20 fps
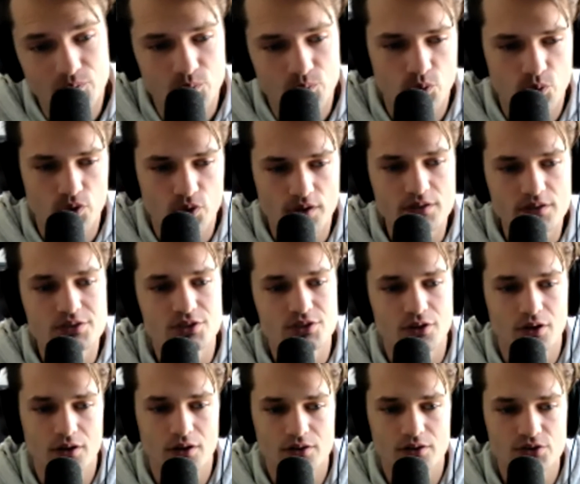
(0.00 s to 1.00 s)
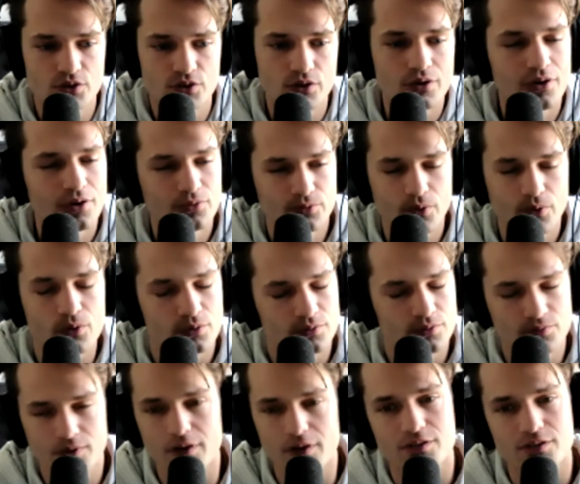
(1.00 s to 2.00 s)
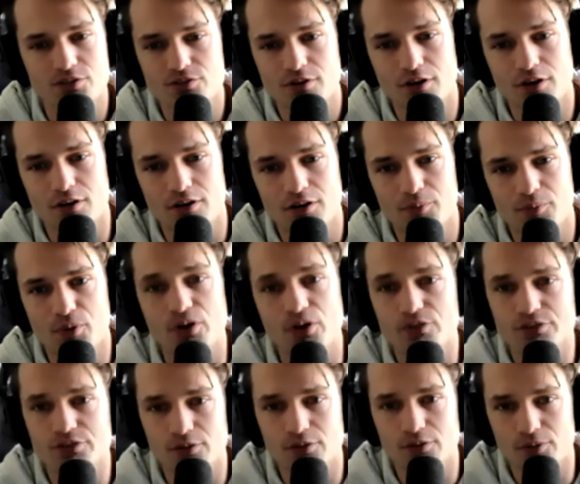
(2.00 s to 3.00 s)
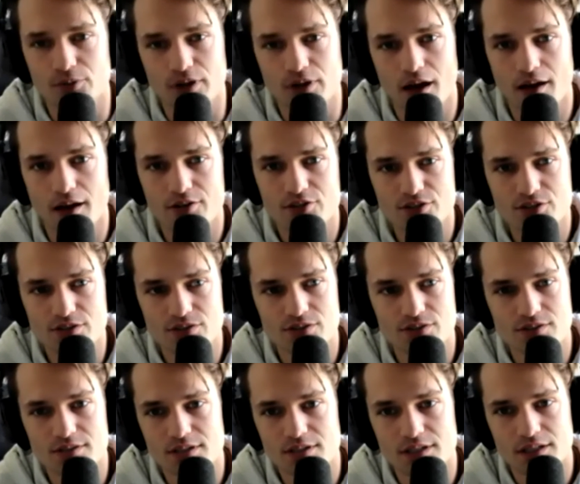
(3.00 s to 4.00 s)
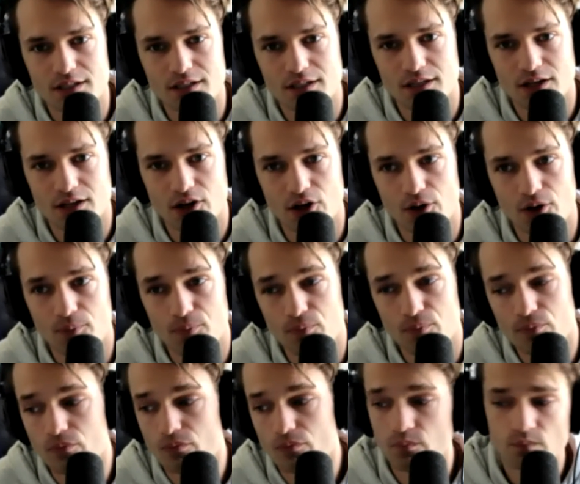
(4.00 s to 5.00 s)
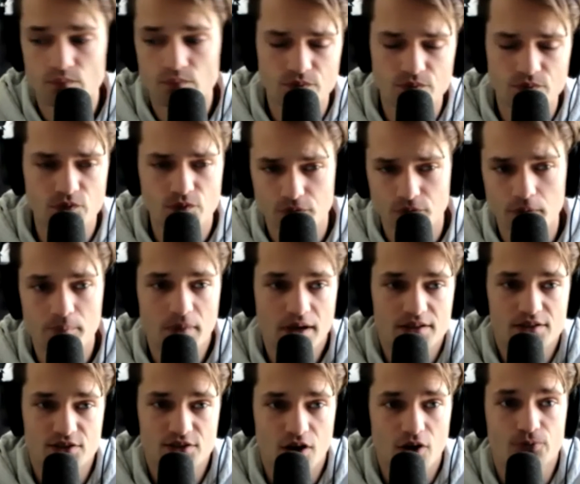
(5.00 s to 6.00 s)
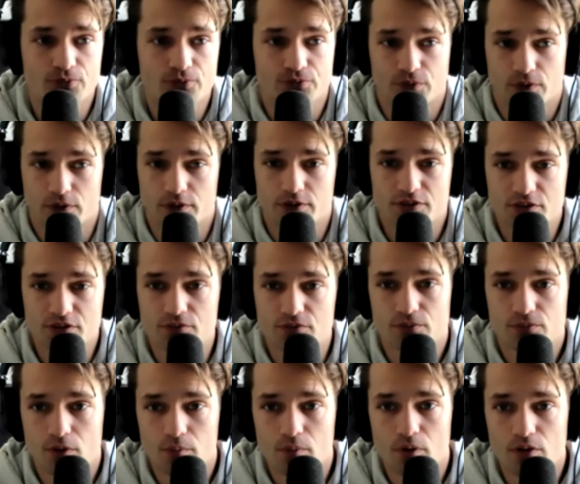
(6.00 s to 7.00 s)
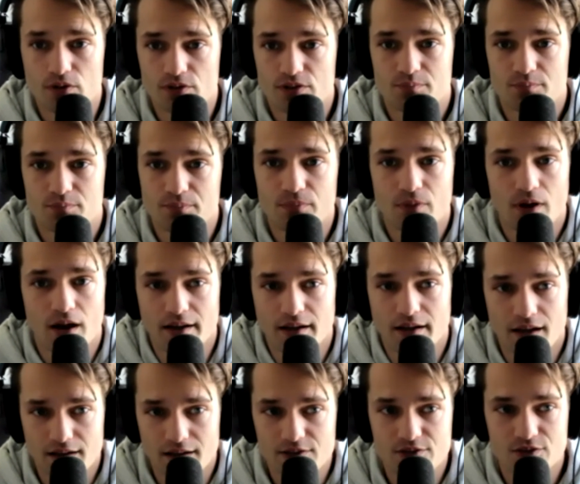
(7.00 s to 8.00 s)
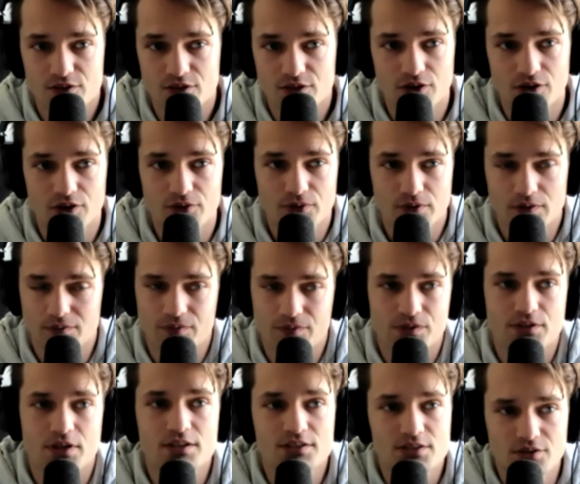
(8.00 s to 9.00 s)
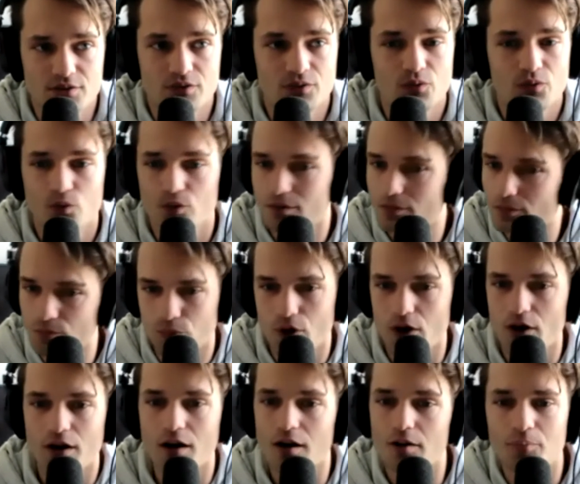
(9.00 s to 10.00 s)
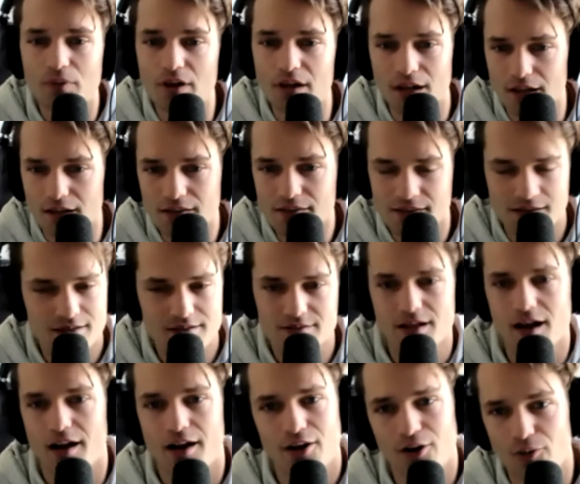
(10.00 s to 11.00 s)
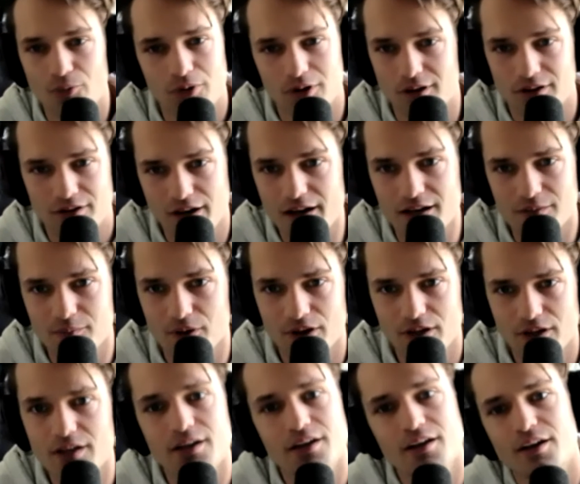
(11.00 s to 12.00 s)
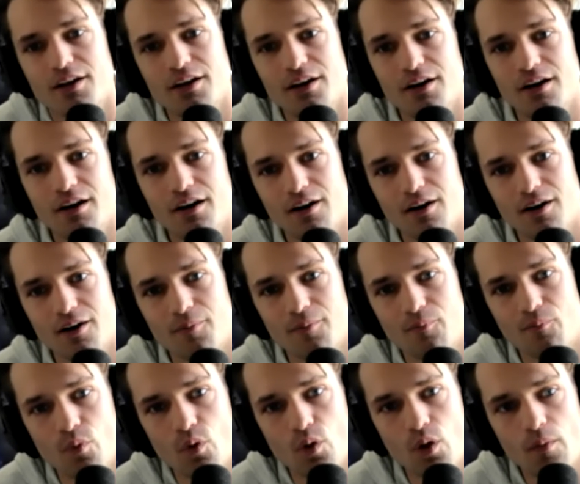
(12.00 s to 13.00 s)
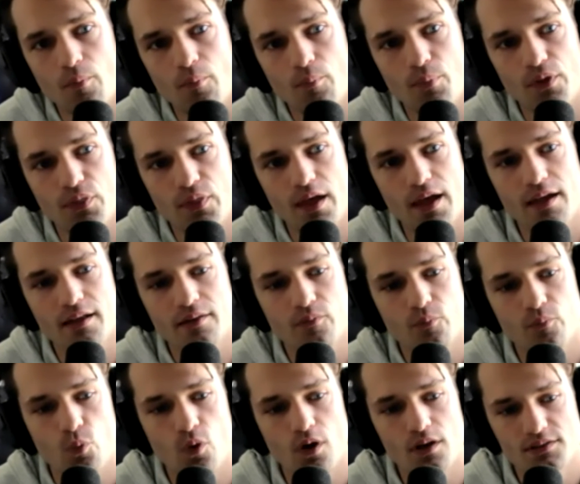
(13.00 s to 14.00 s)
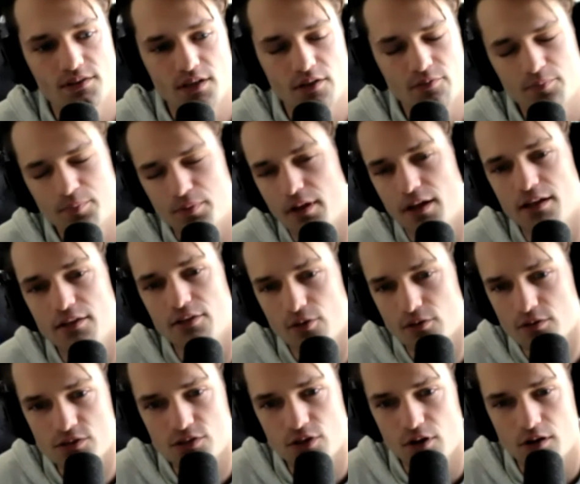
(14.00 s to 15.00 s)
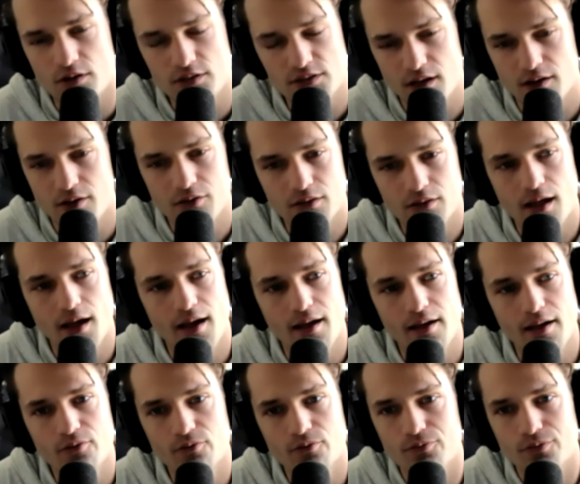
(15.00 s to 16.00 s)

these songs evoke very strong emotional reactions from myself first and foremost, I guess. You know, if it doesn't work on me, then it's not going to work on anybody. But then once I've played those songs out live,